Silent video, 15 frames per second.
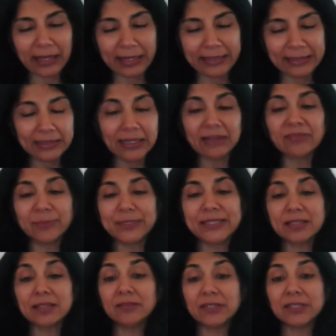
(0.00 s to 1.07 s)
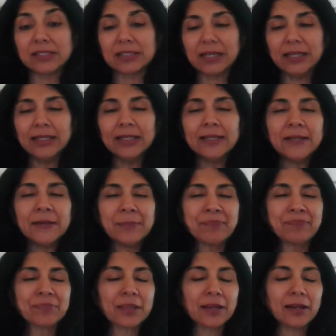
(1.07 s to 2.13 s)
government service, right?
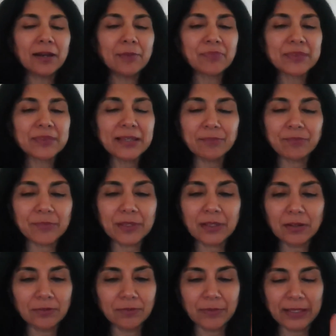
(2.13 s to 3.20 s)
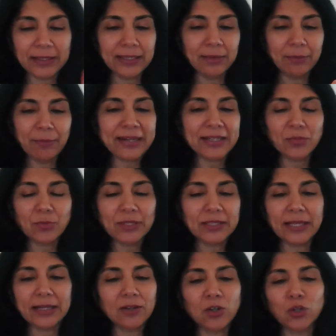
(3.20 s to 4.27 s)
And they are met with
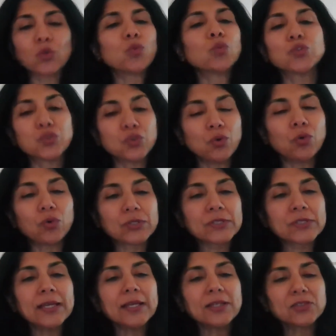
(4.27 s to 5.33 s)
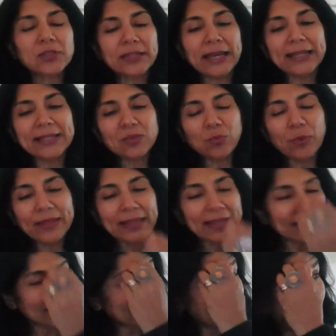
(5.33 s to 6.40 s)
kind of closed doors. So that's when
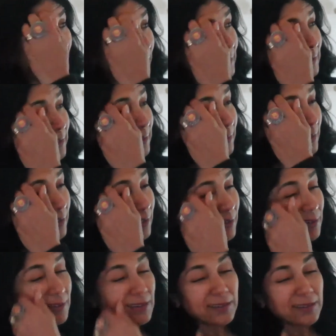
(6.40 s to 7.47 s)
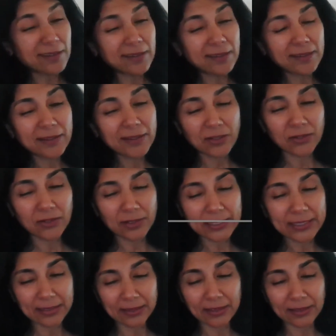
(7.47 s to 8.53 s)
they start in the
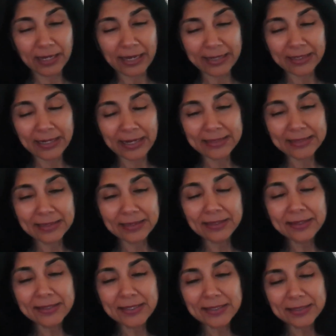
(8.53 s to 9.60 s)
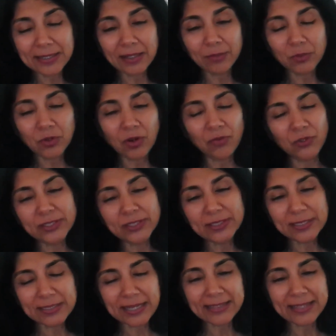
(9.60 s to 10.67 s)
early 1930s. Sheikh Abdullah, for
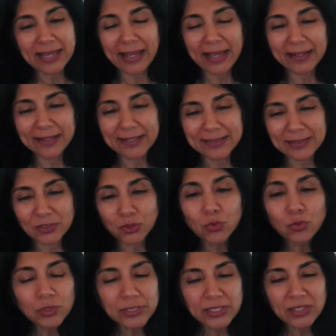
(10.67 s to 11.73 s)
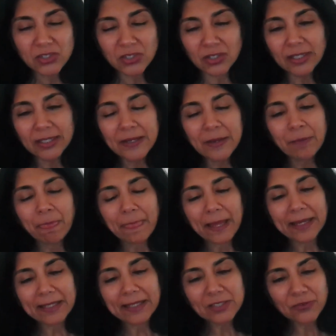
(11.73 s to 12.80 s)
instance, gets hired as a school teacher,
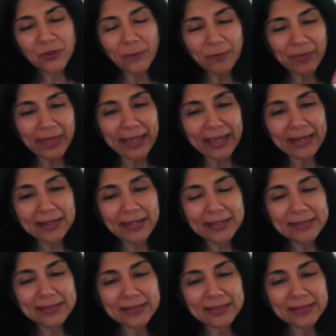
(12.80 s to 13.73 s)
and it's from there that